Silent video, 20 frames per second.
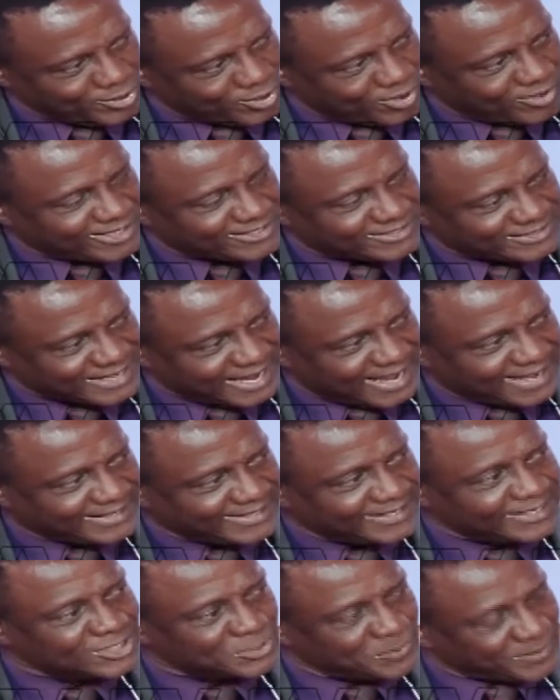You
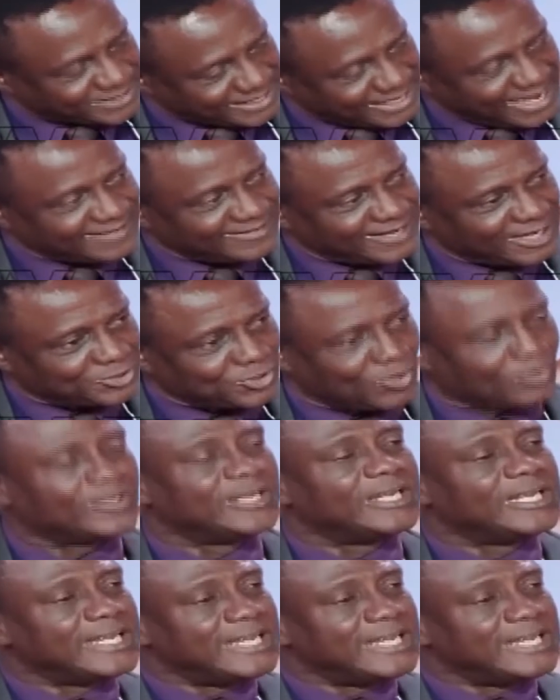understand? Specialization.